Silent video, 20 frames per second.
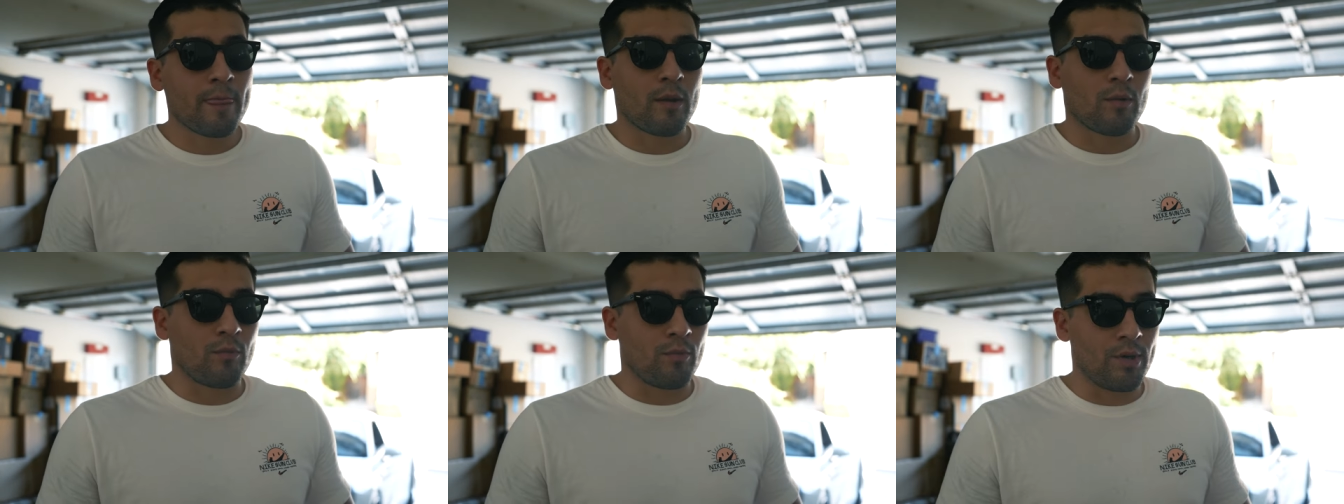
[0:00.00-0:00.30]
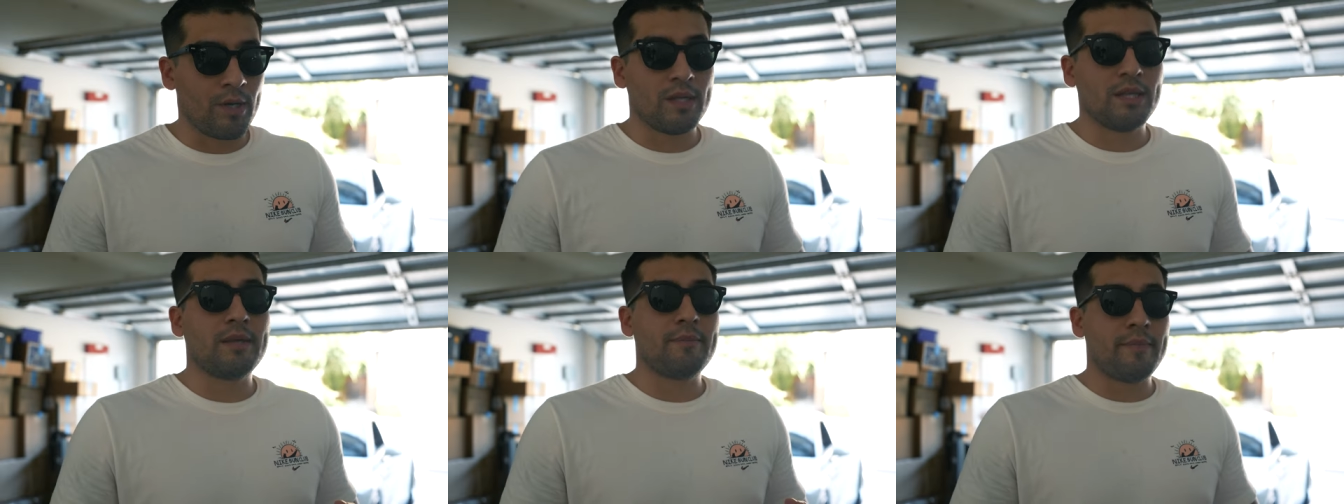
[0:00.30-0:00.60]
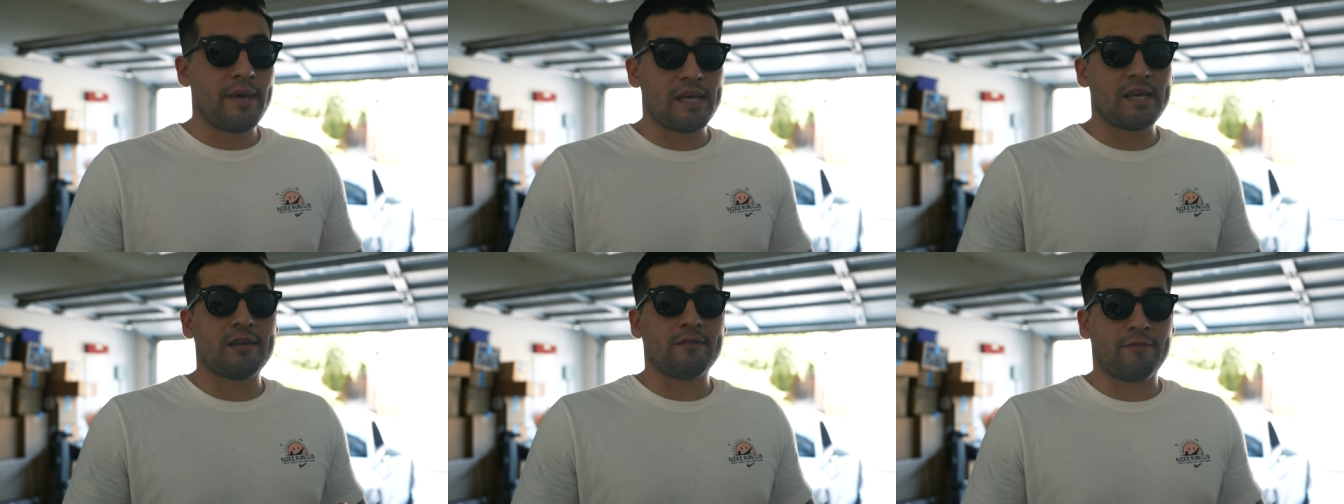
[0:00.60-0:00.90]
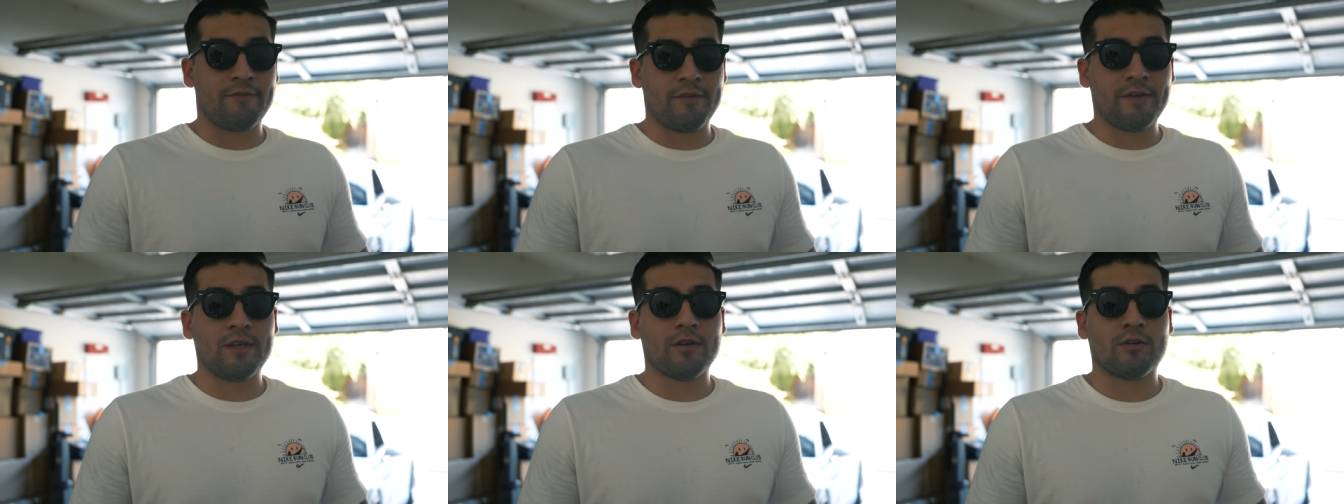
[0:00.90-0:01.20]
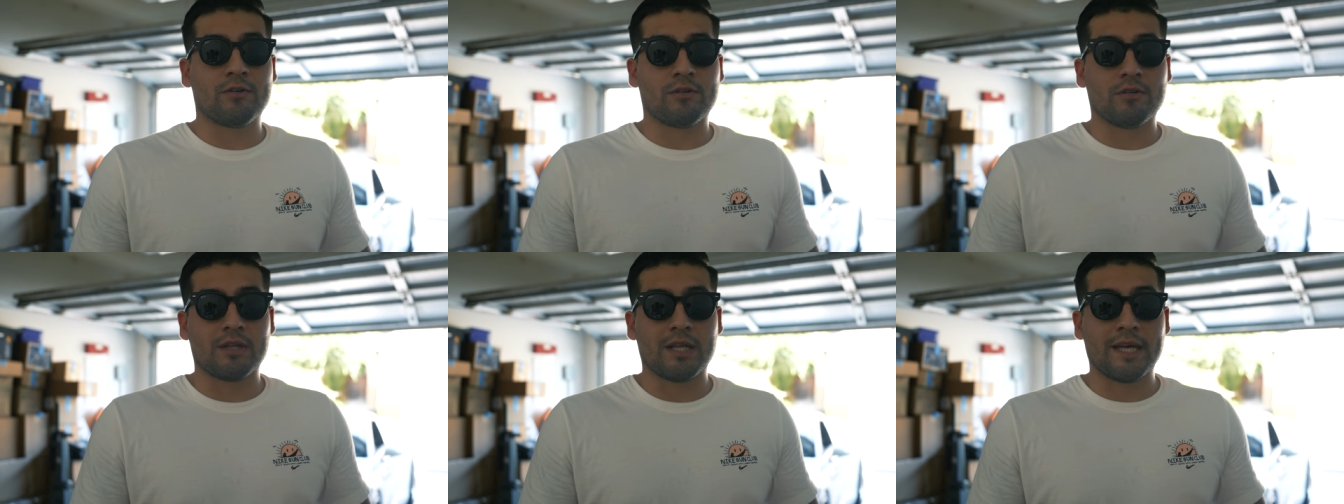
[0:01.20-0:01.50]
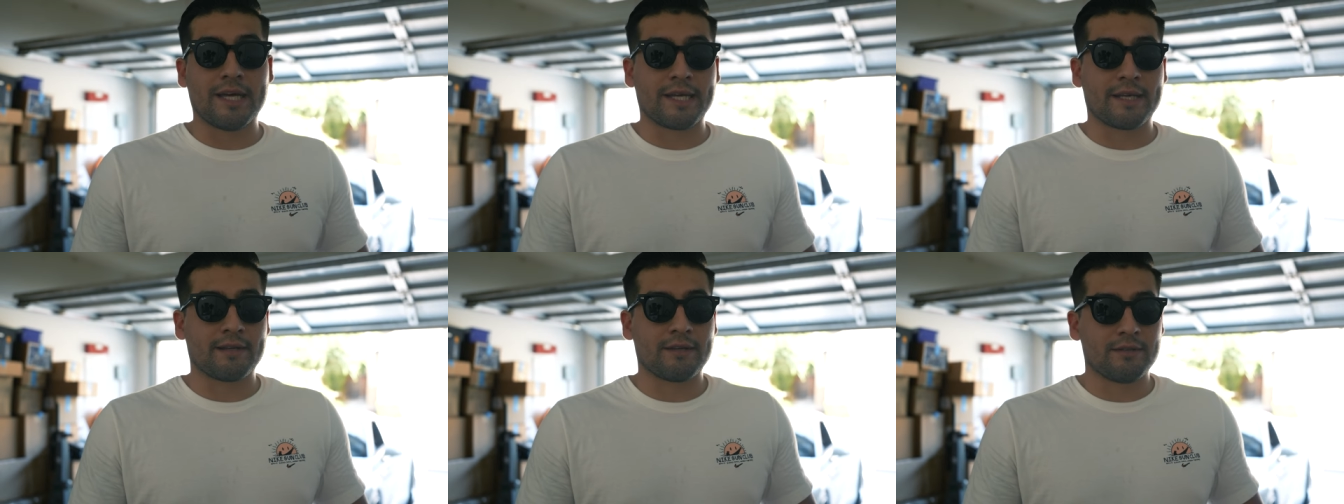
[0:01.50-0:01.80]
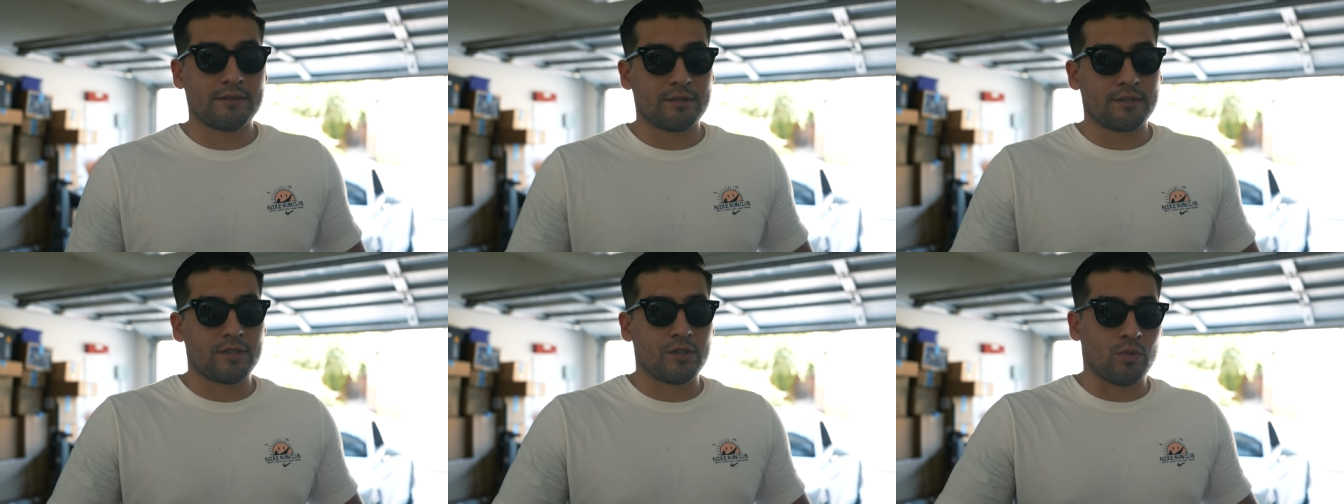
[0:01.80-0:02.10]
really make it feel like
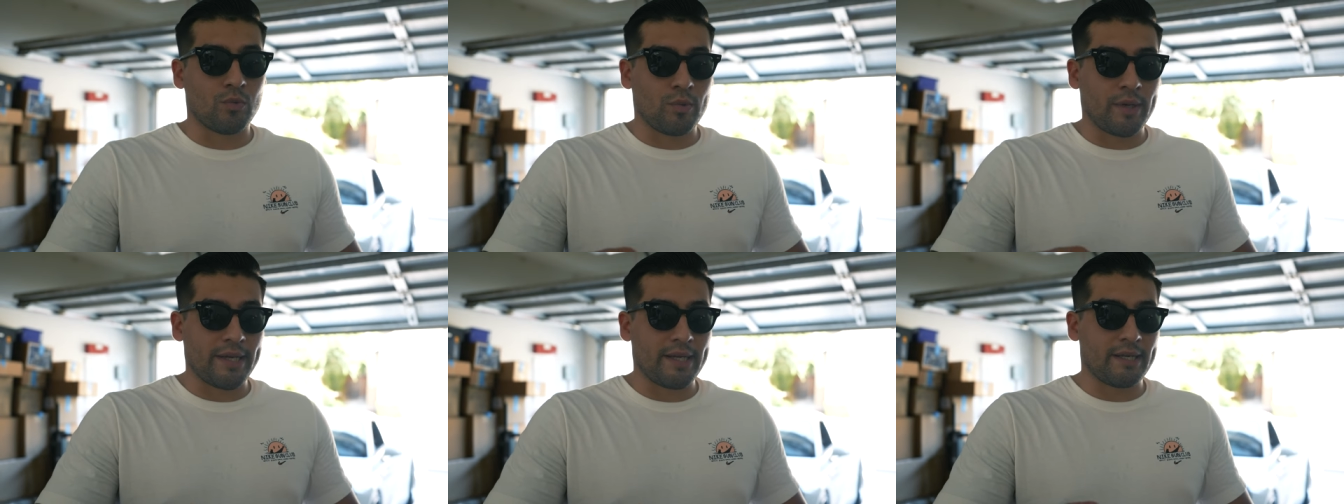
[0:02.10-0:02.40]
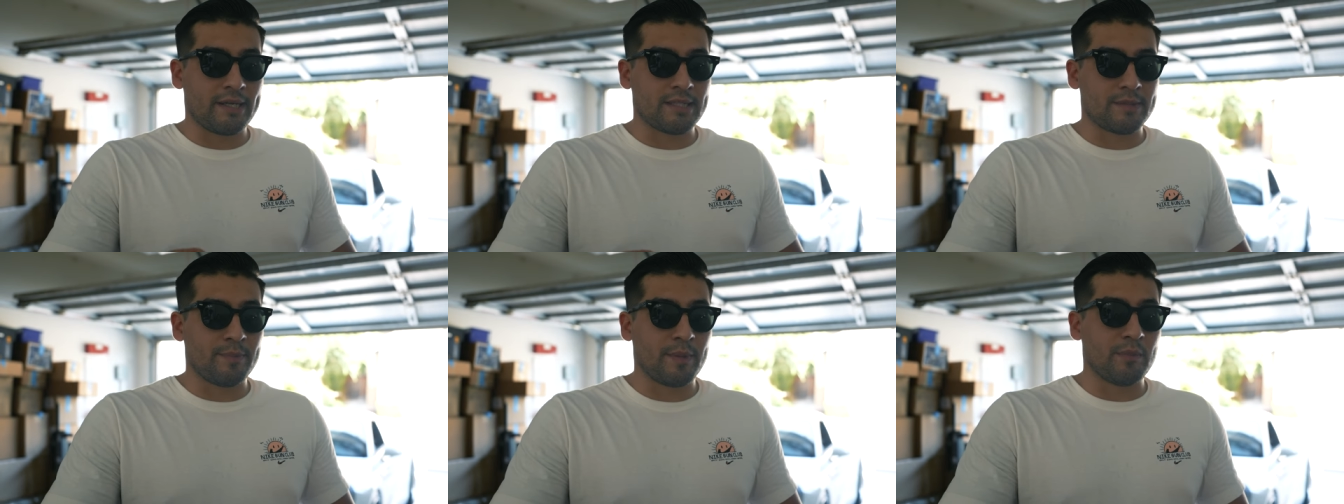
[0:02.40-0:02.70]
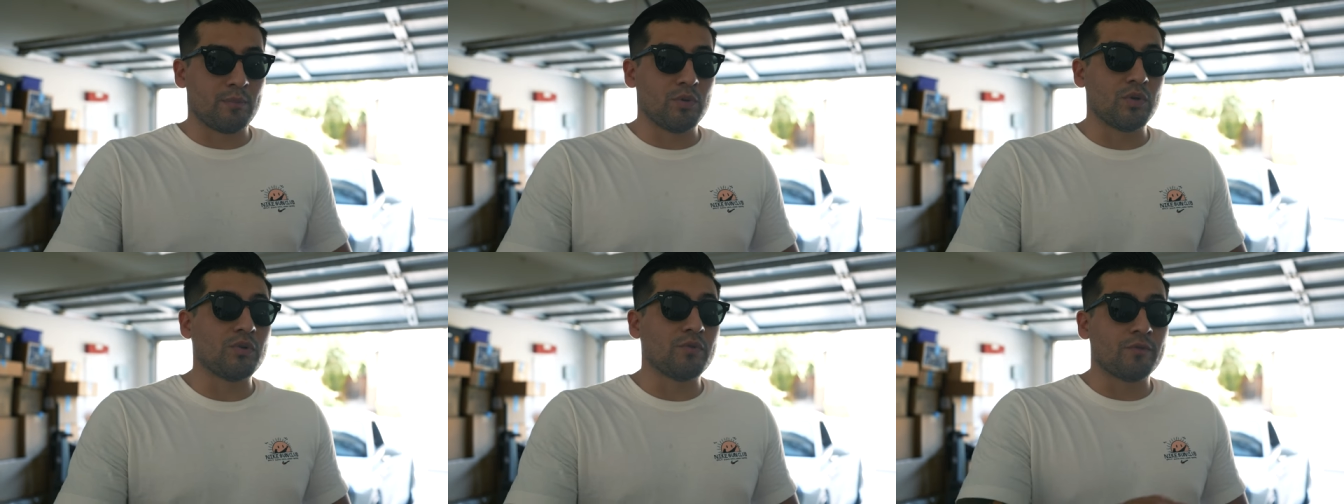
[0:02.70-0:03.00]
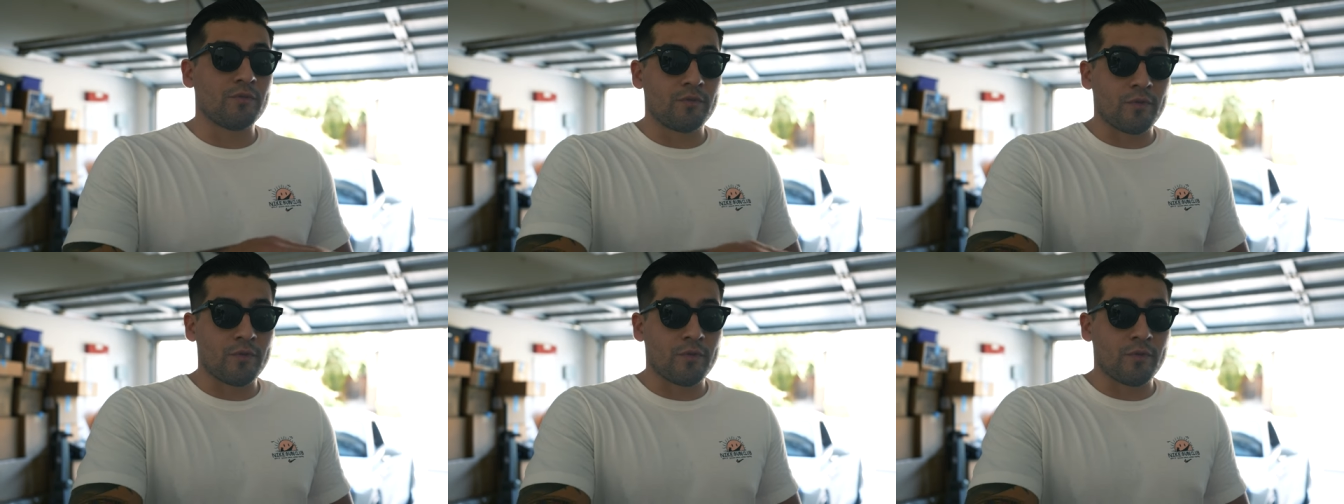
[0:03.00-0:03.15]
the weight has been moved